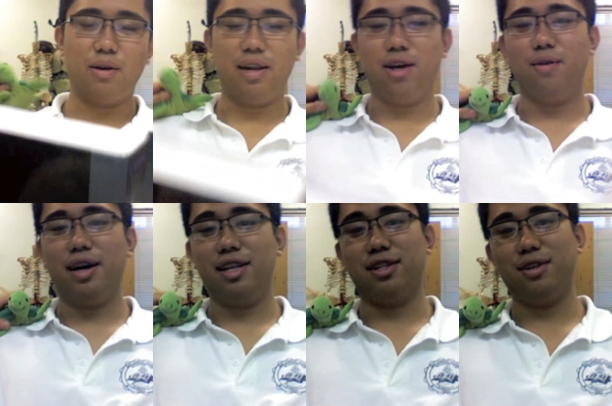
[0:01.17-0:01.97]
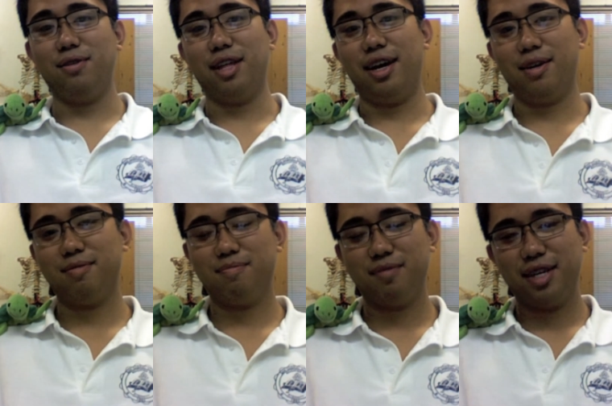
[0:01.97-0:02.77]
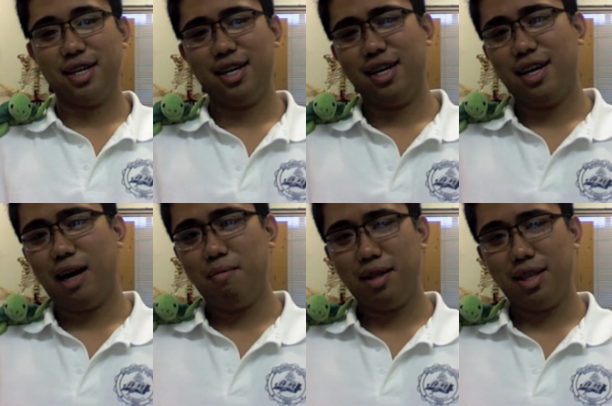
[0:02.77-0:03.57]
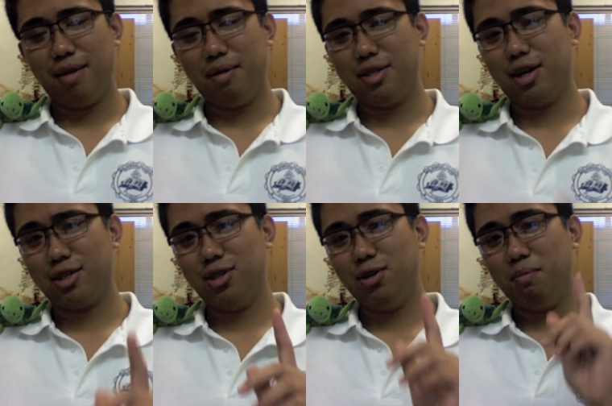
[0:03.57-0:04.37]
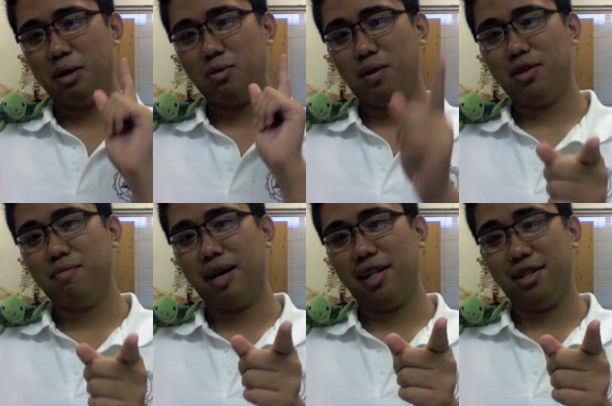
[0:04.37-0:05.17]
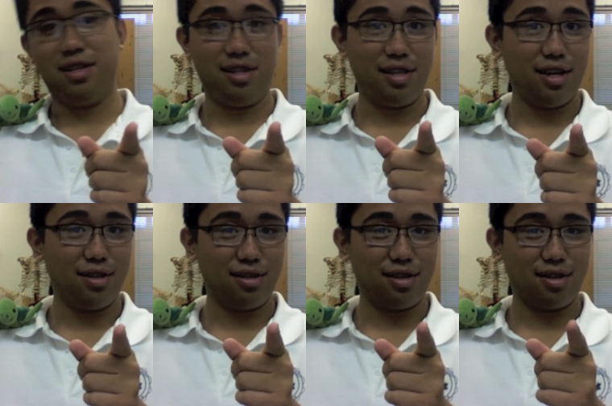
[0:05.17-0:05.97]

Oh, hello, I didn't see um, you there. I'm Ethan here to talk to you about water balance cells.